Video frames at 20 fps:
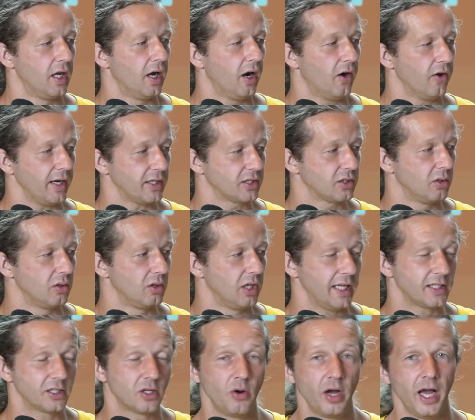All right, so
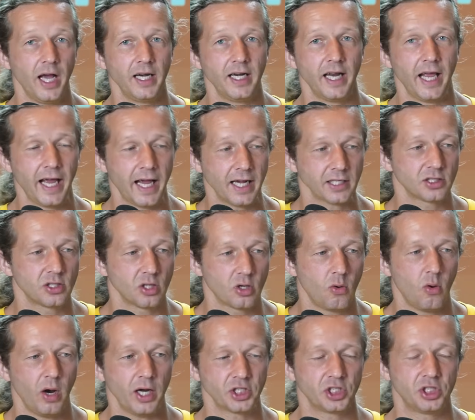let's go ahead and ask the
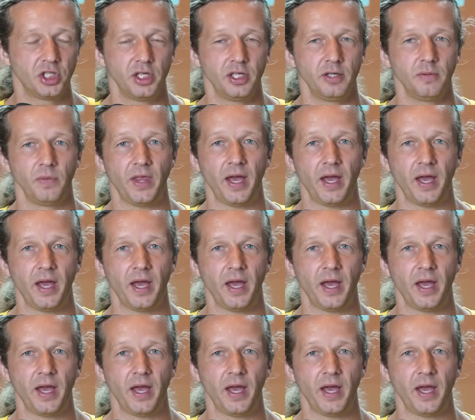question